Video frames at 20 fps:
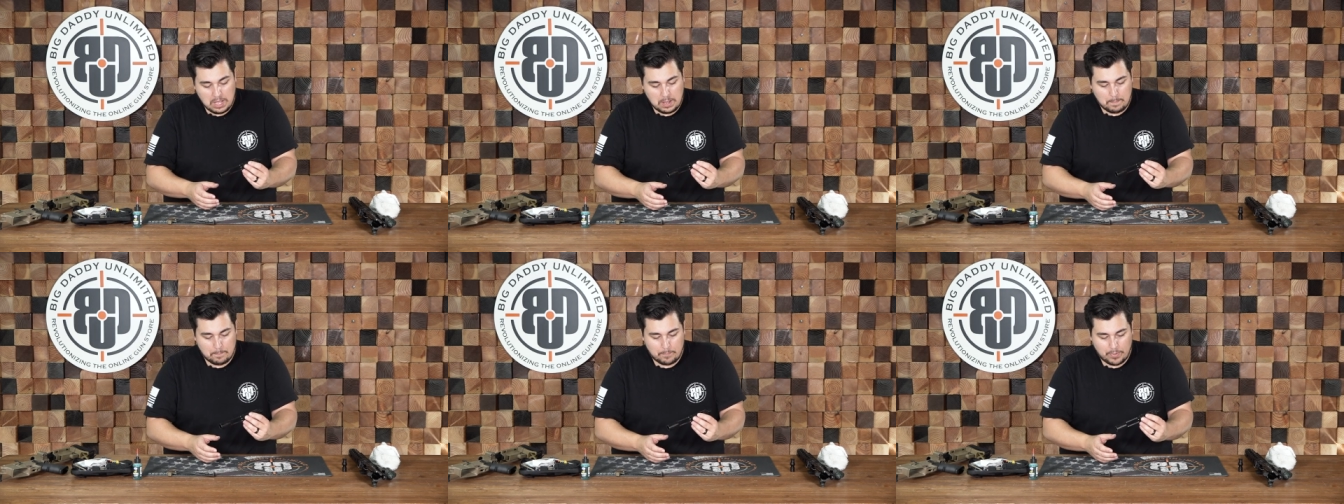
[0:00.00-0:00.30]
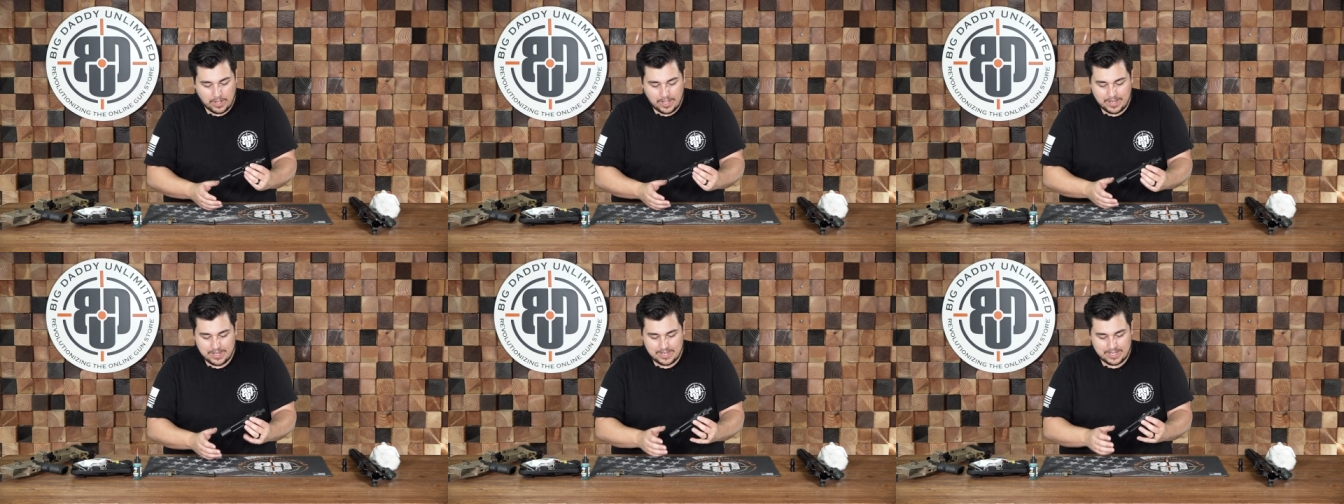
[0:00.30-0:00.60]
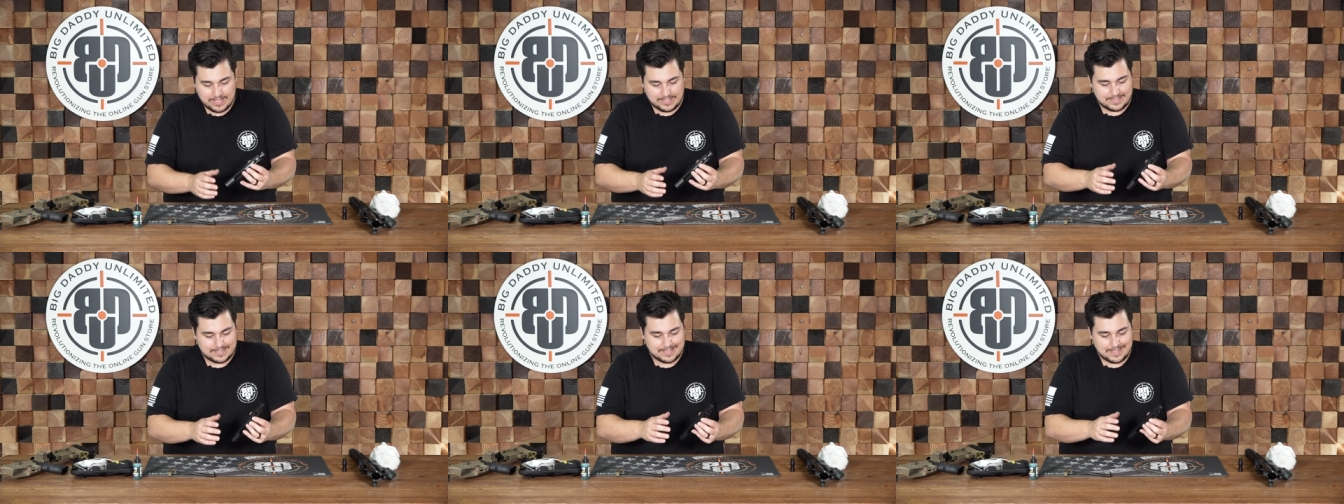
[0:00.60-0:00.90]
but
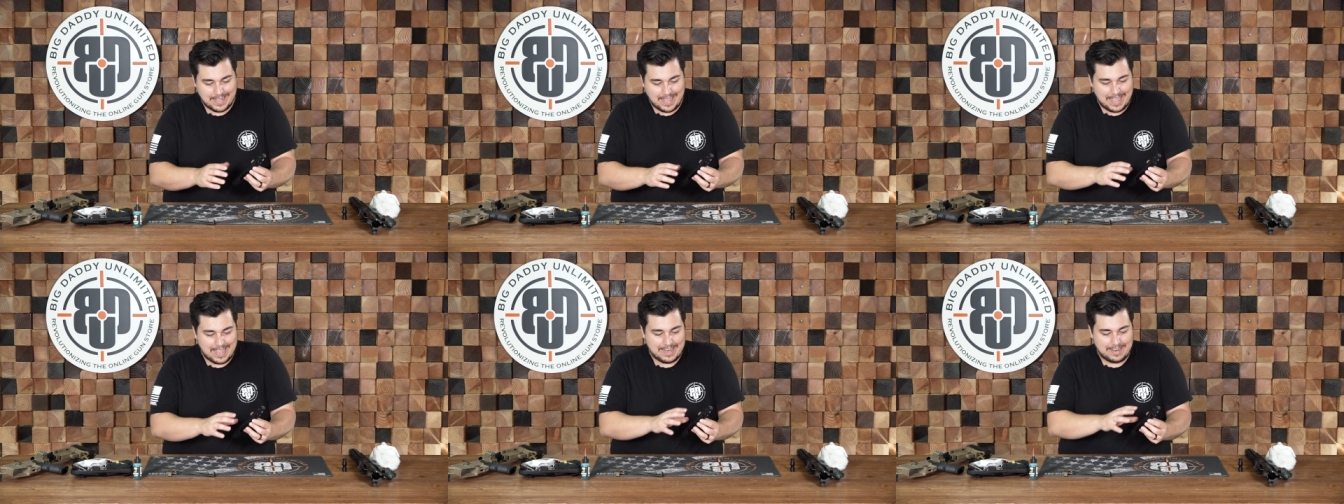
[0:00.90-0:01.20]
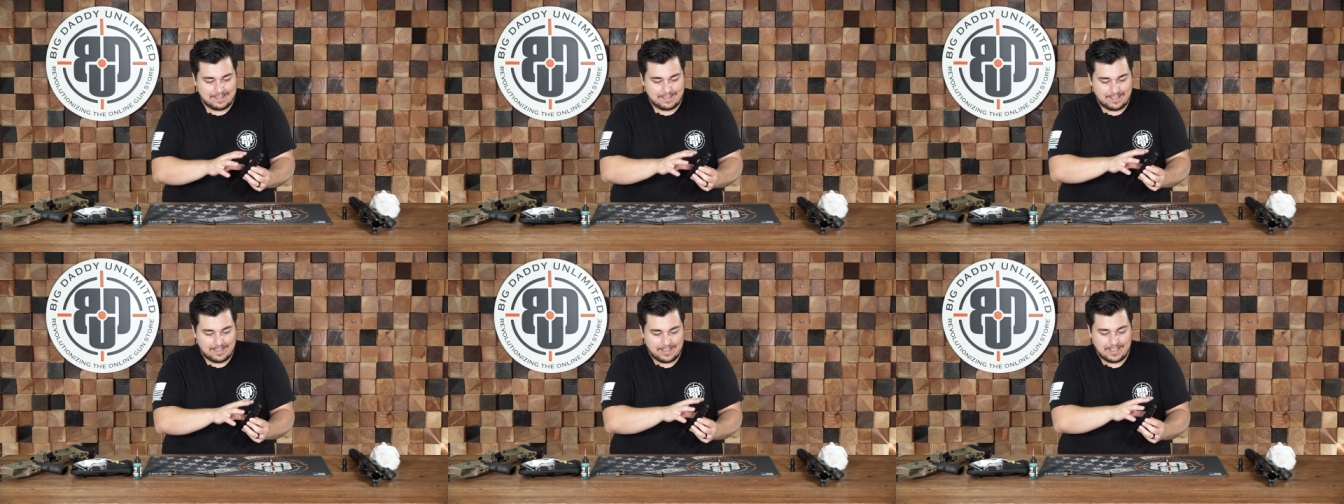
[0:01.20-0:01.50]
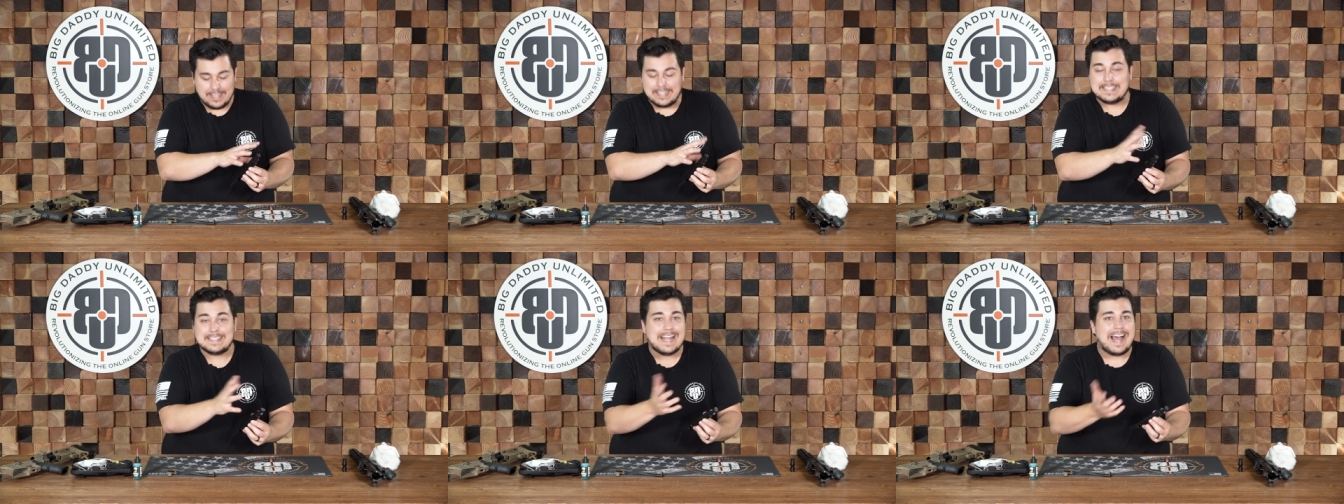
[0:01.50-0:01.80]
it's not
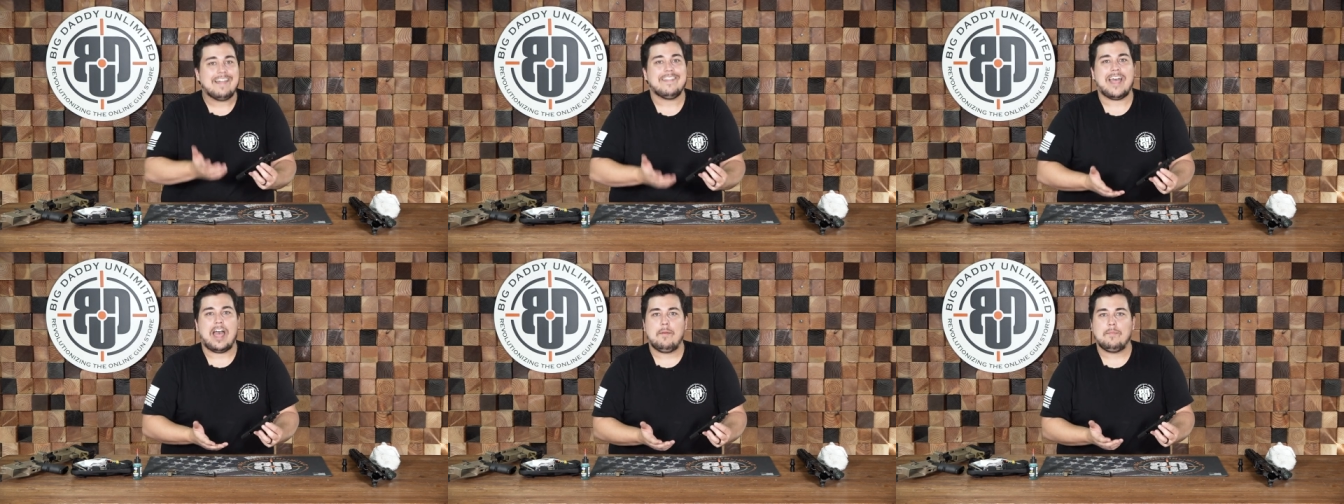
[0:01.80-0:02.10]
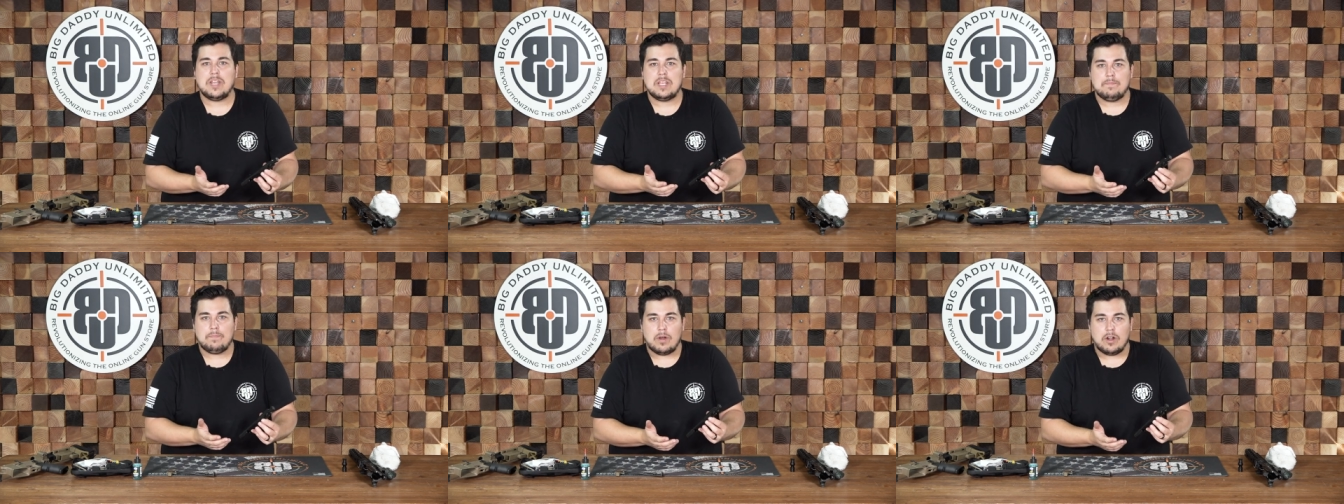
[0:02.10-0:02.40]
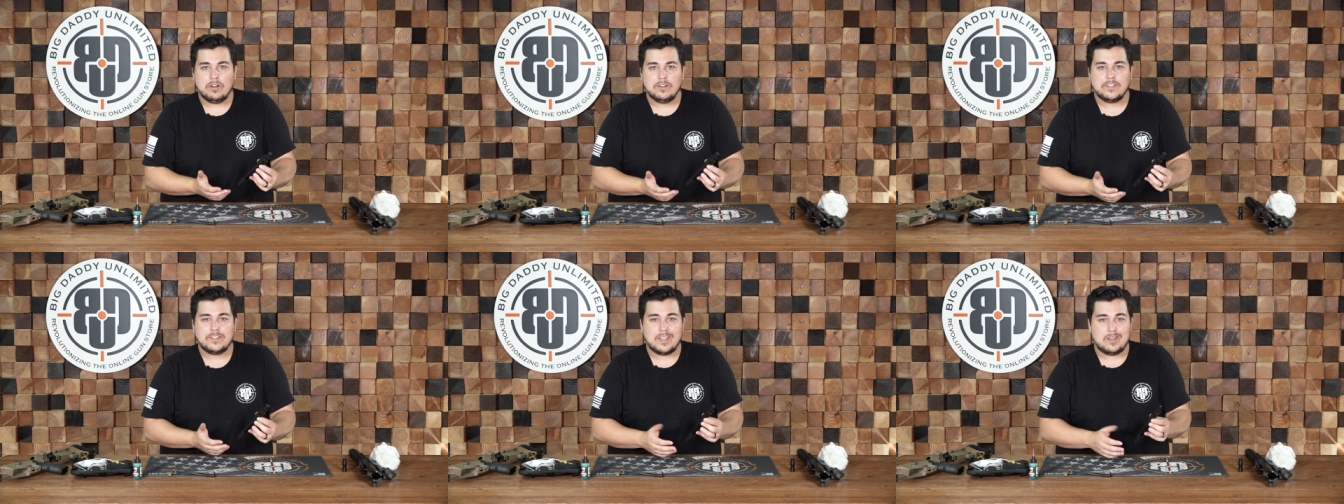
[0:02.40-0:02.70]
it's not that many
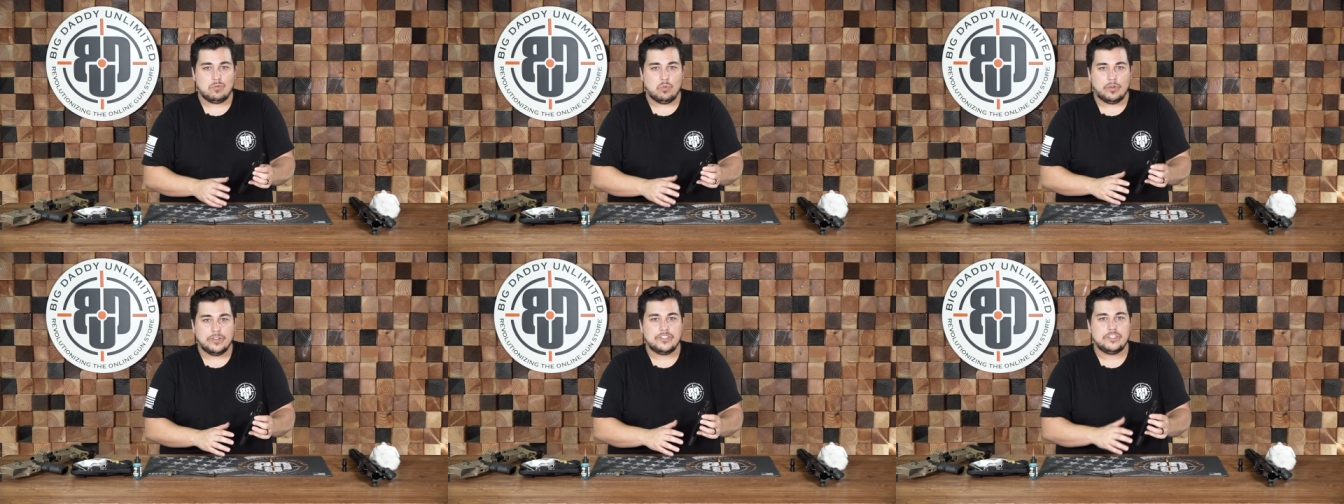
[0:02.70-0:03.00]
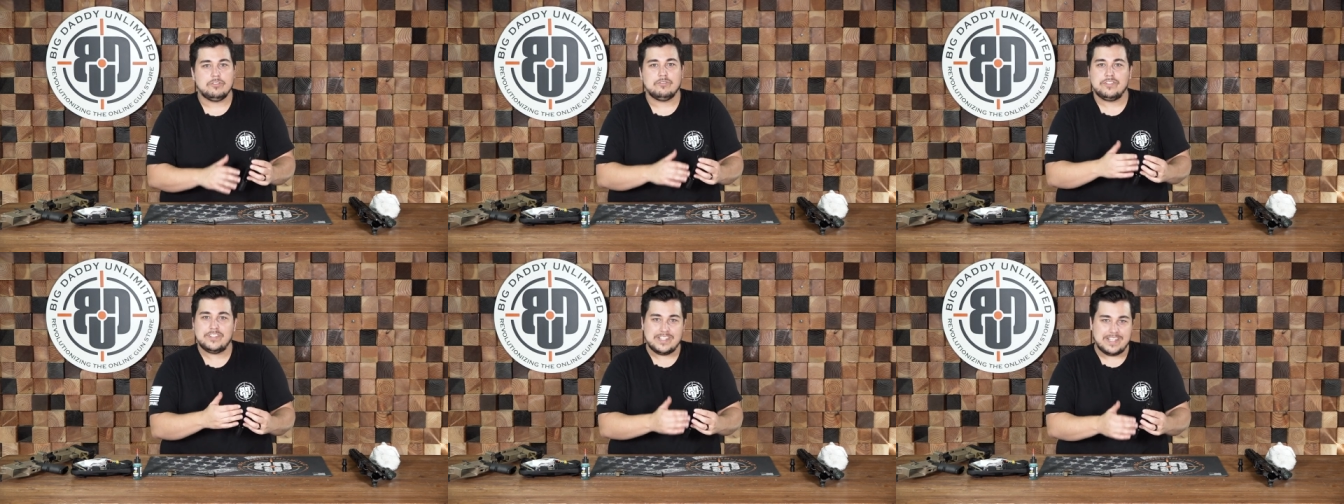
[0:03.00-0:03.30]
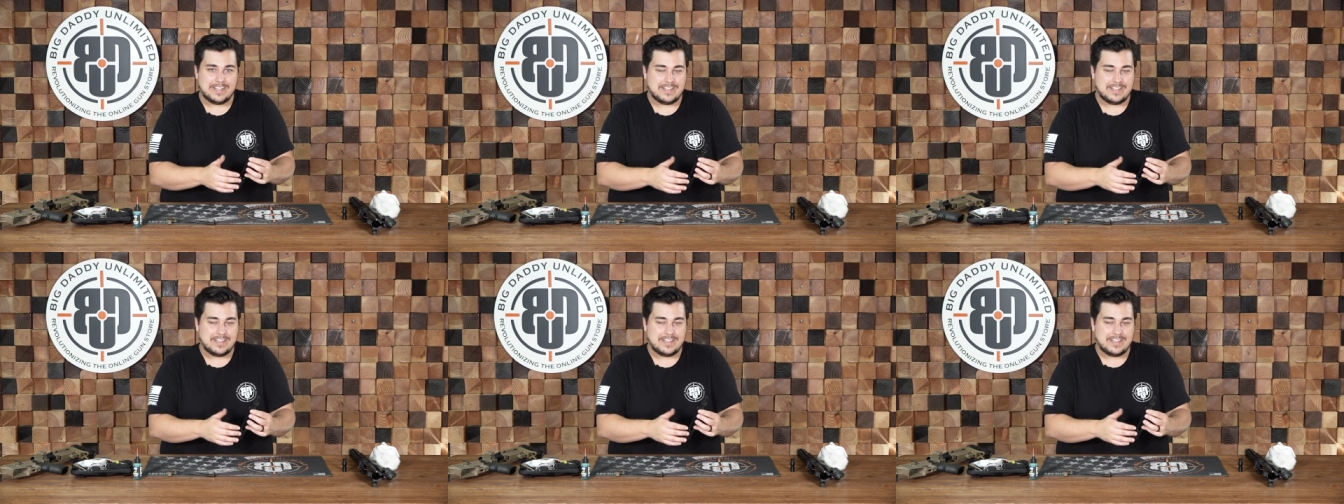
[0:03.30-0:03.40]
parts and once you see